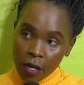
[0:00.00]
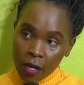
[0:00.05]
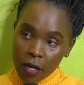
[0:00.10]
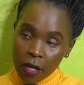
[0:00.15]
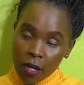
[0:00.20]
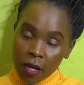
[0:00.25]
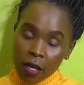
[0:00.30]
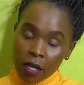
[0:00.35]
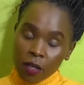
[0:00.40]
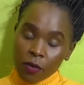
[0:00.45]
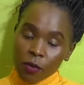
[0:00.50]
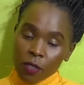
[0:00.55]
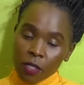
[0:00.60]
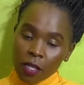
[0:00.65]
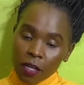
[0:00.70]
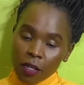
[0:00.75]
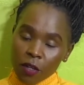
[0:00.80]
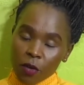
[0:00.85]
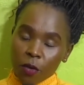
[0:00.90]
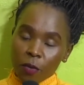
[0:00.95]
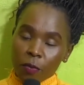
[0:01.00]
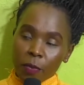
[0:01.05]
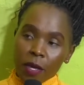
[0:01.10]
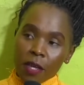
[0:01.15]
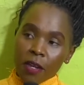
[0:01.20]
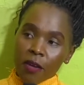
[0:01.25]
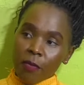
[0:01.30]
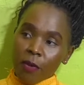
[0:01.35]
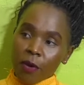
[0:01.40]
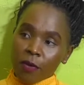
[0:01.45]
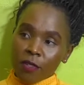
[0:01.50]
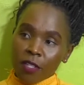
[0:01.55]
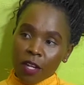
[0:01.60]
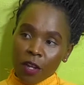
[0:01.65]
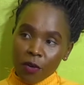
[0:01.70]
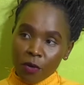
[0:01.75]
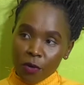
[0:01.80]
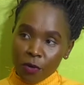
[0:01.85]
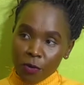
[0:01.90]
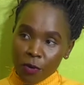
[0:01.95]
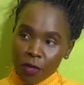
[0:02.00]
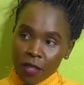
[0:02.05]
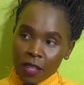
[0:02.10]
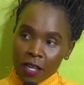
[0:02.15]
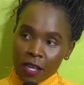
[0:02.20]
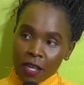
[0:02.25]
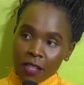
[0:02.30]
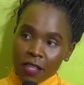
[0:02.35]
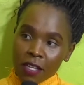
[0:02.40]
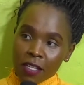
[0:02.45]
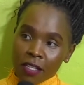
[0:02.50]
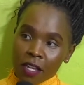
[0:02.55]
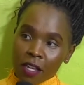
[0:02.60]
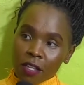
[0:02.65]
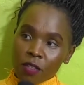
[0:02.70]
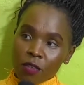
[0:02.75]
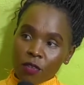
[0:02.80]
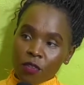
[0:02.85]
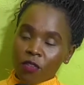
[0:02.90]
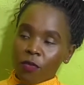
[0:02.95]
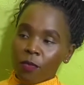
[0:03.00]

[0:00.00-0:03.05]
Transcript: Like you said, comparing Maktano with the sides of